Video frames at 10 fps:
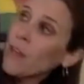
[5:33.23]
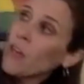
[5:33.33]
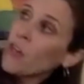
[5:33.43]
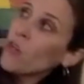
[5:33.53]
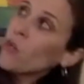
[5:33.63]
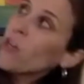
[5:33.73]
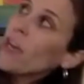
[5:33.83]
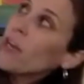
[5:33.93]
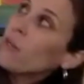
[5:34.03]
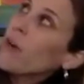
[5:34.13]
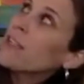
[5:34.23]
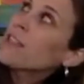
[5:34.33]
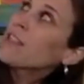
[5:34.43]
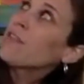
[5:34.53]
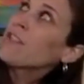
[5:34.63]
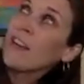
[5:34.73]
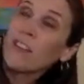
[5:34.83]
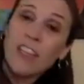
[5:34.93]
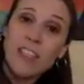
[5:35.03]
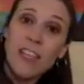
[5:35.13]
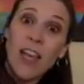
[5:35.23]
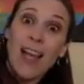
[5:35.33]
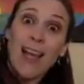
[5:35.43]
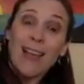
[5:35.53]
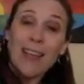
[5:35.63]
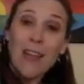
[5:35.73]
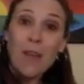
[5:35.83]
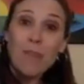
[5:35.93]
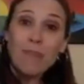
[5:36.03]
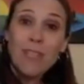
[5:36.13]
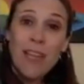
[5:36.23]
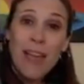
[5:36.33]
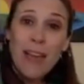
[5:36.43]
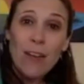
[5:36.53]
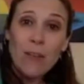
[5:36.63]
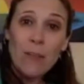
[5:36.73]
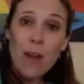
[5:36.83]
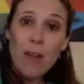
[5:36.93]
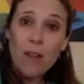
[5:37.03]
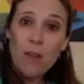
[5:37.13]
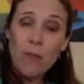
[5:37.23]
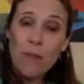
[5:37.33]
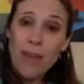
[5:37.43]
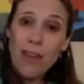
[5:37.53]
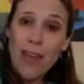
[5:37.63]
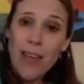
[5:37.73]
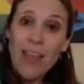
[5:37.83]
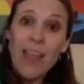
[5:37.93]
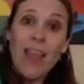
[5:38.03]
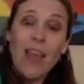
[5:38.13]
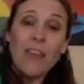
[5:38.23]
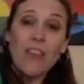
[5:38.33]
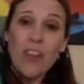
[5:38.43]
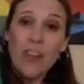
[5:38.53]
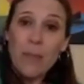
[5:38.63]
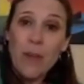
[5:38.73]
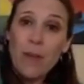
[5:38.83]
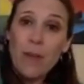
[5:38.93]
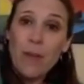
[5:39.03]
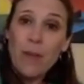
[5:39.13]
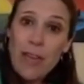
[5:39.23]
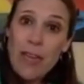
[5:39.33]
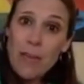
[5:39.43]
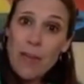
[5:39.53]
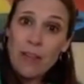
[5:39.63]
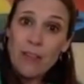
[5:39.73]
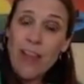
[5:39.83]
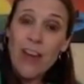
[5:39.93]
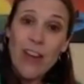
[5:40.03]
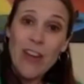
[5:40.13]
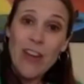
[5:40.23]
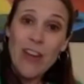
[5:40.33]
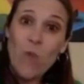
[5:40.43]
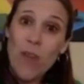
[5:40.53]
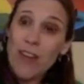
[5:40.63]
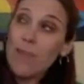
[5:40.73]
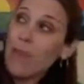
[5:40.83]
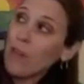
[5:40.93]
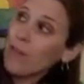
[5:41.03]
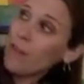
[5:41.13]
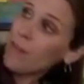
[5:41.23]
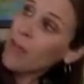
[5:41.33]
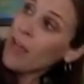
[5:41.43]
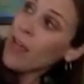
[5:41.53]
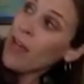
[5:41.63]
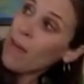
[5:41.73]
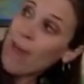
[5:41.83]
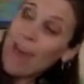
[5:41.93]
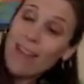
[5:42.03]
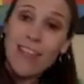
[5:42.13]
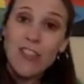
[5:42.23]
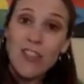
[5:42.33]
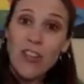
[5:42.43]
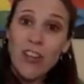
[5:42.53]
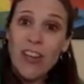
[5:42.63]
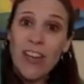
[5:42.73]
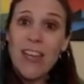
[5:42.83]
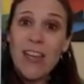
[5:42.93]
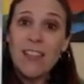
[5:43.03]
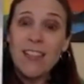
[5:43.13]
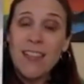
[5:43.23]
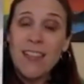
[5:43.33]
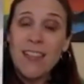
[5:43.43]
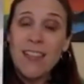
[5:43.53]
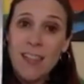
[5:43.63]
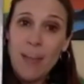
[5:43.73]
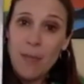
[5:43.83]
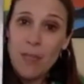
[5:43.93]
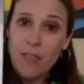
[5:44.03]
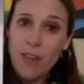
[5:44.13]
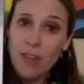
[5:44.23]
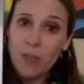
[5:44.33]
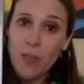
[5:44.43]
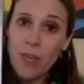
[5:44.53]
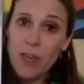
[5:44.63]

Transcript: you can kind of write stuff down, because come tonight or tomorrow or Monday, you're going to probably get emails. I already have one email from a math teacher, and he has 7 assignments for next week.